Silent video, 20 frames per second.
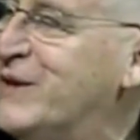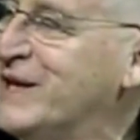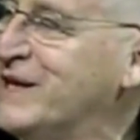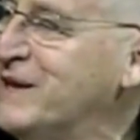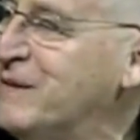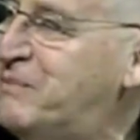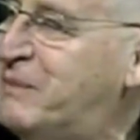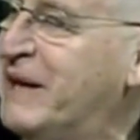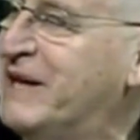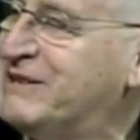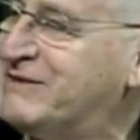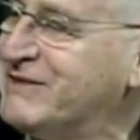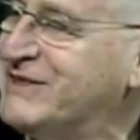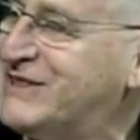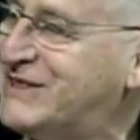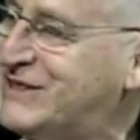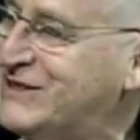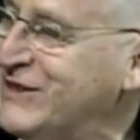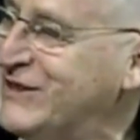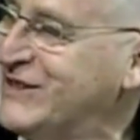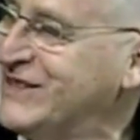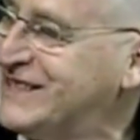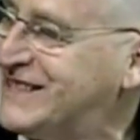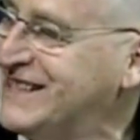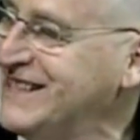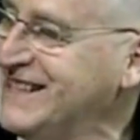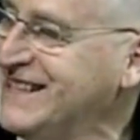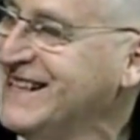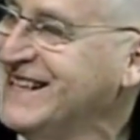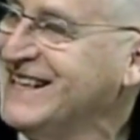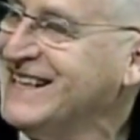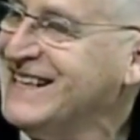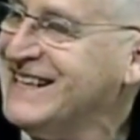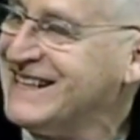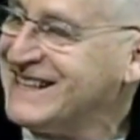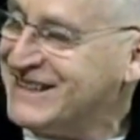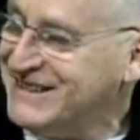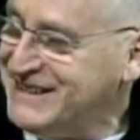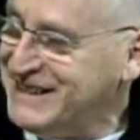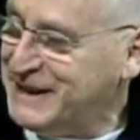in a Patriots jersey.
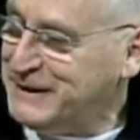Go Tell